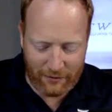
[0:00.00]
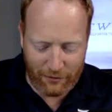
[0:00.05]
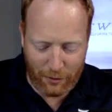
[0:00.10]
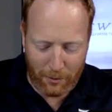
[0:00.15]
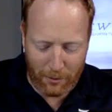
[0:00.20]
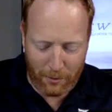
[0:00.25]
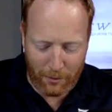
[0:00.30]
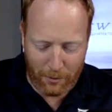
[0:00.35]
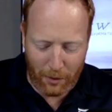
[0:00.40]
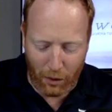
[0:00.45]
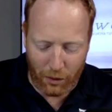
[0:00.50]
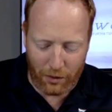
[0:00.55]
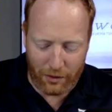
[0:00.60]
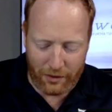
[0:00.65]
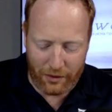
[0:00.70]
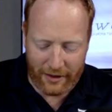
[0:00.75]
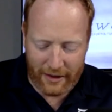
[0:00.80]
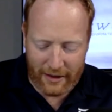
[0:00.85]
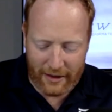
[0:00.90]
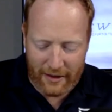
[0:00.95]
For
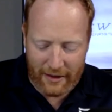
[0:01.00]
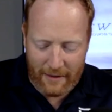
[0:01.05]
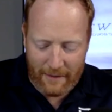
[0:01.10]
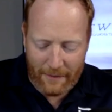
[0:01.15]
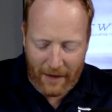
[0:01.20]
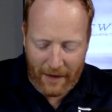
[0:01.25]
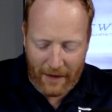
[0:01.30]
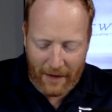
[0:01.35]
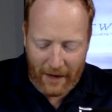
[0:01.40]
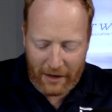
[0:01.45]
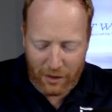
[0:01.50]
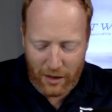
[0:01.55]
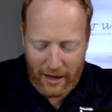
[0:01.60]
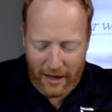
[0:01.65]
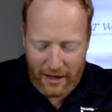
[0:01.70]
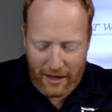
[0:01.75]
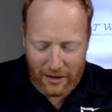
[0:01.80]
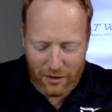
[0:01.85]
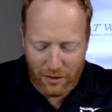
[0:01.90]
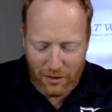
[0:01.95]
behold, I
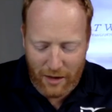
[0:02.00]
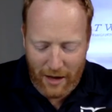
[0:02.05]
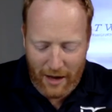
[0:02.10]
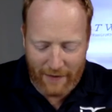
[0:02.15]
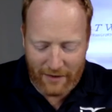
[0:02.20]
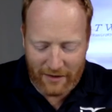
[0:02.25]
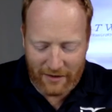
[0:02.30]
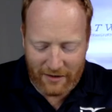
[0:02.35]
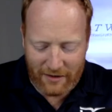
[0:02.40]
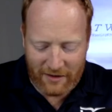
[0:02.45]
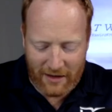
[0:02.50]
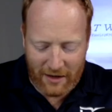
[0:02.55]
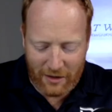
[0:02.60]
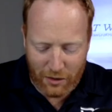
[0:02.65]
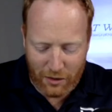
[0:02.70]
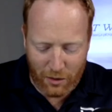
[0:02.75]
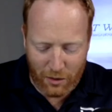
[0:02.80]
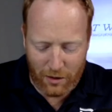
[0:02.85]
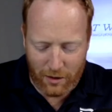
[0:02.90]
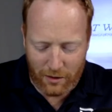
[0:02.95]
create new heavens and a
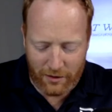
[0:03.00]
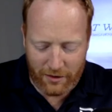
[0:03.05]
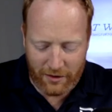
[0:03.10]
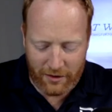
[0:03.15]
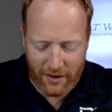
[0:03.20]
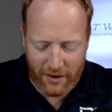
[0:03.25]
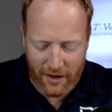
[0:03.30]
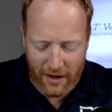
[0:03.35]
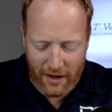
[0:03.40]
new earth,